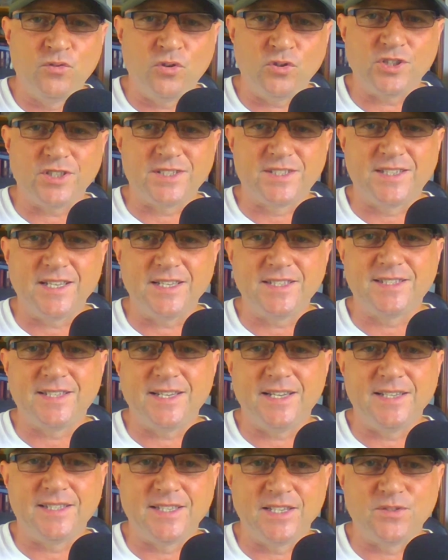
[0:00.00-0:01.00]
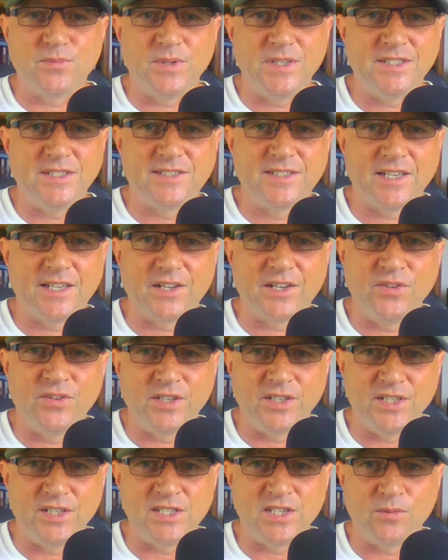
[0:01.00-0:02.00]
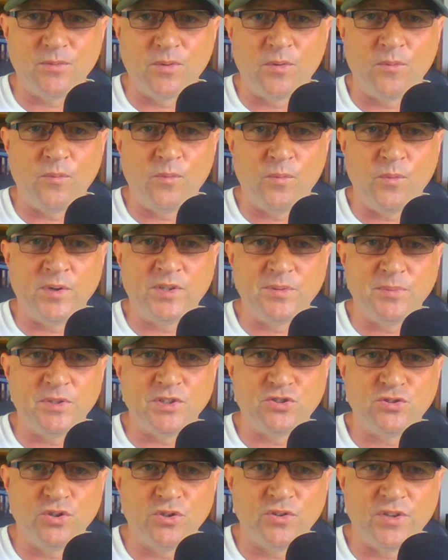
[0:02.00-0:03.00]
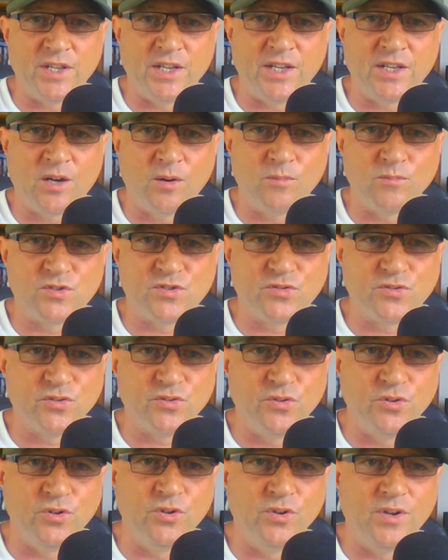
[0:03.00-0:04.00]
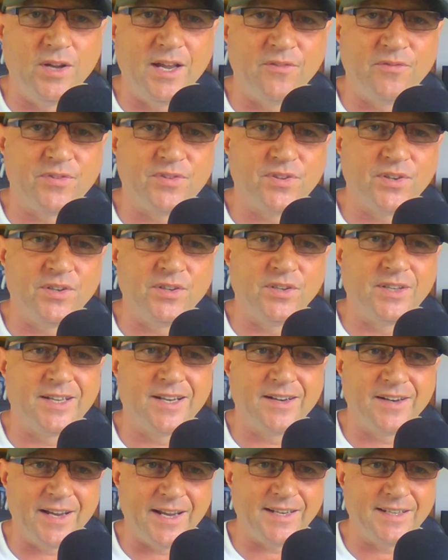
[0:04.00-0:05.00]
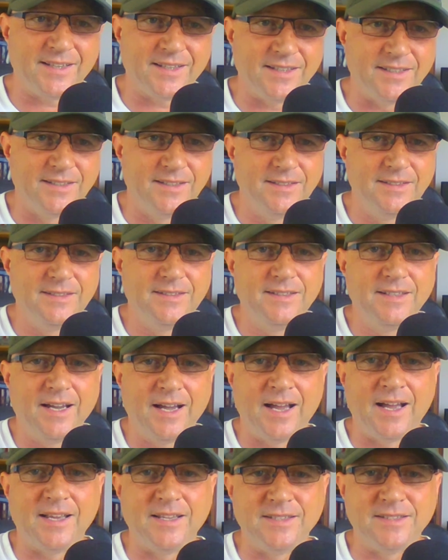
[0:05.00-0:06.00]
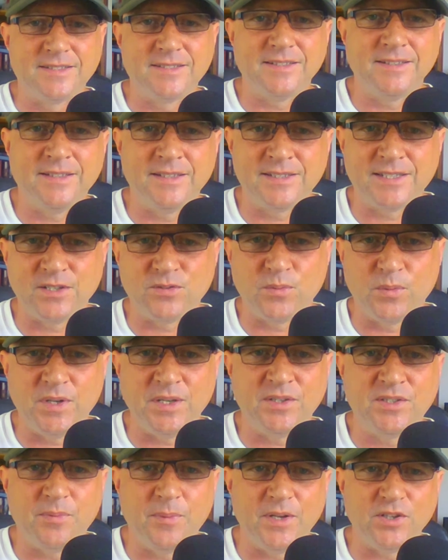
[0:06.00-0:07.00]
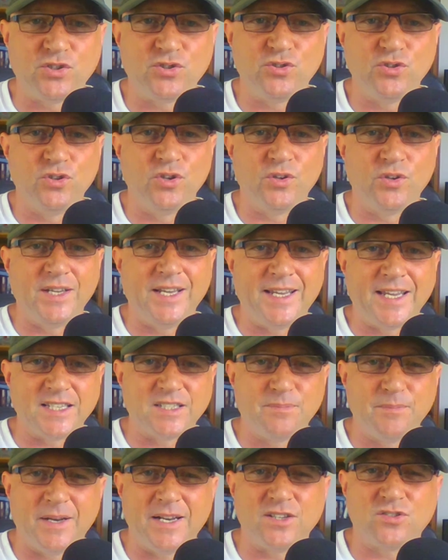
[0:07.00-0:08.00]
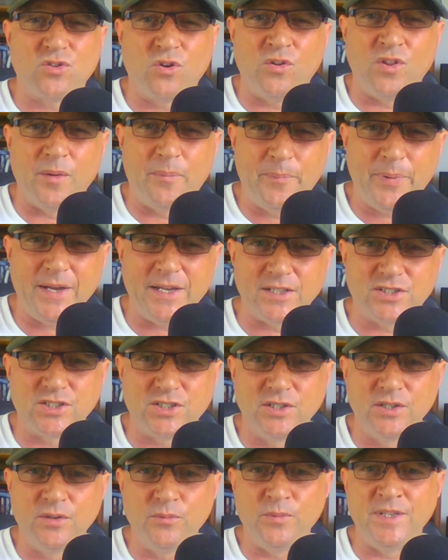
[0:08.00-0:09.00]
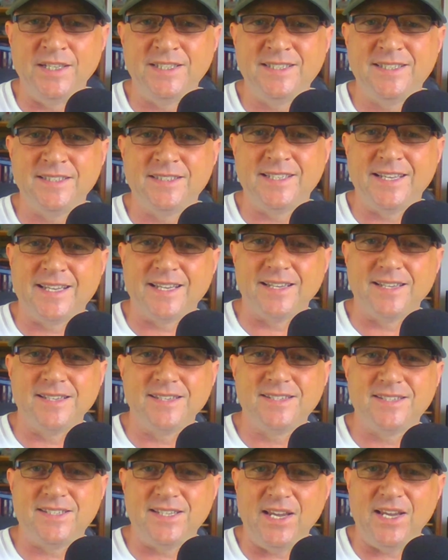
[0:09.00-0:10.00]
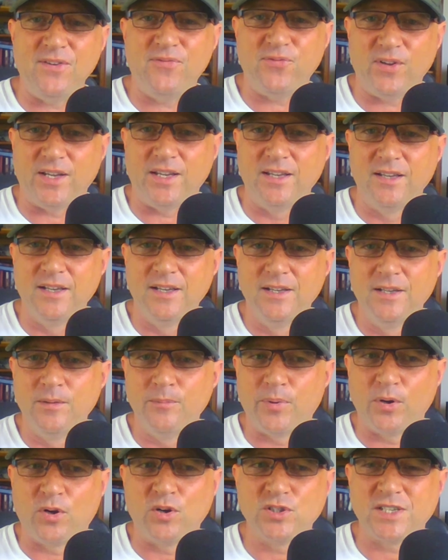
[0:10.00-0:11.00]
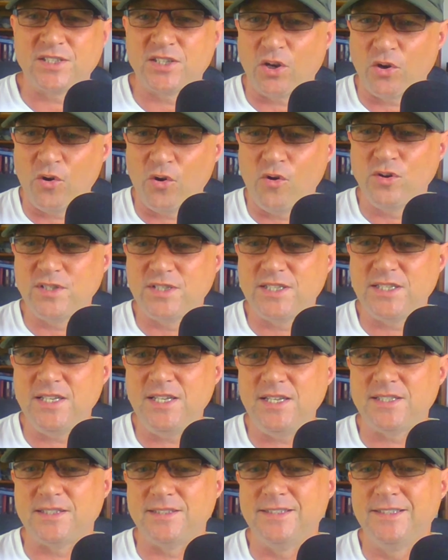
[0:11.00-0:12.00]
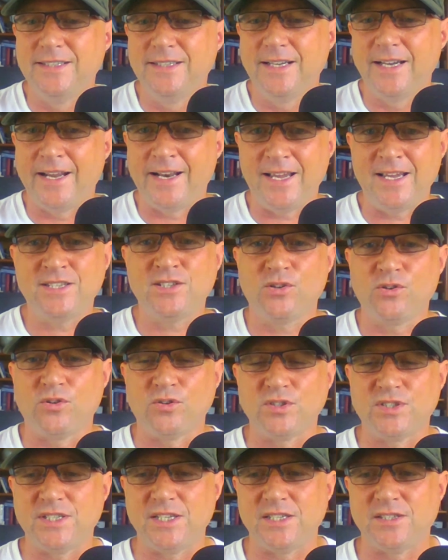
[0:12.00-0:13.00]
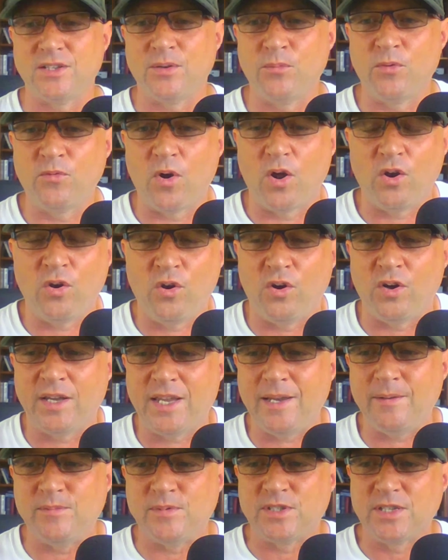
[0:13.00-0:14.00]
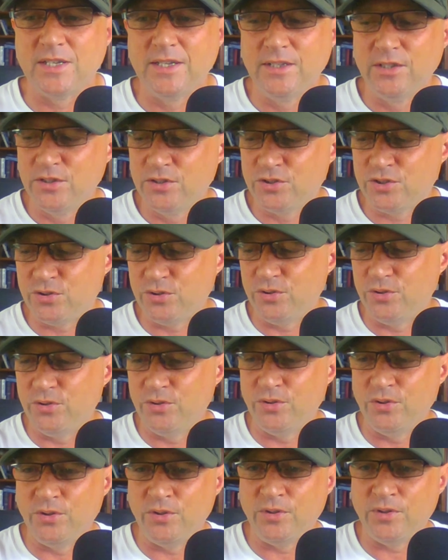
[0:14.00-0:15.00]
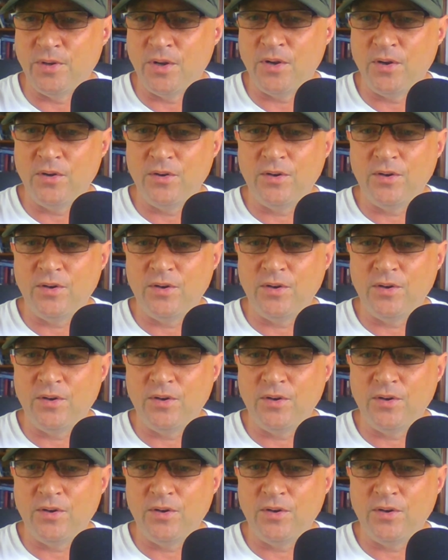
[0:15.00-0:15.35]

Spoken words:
Rodgers did say, he says, we need to take it really easy when we need to make sure that he comes through everything correctly. And he says, we need to make sure he gets minutes on the pitch. We need to take it safely because it's a long season, and it is a long season, and we've got a lot of games to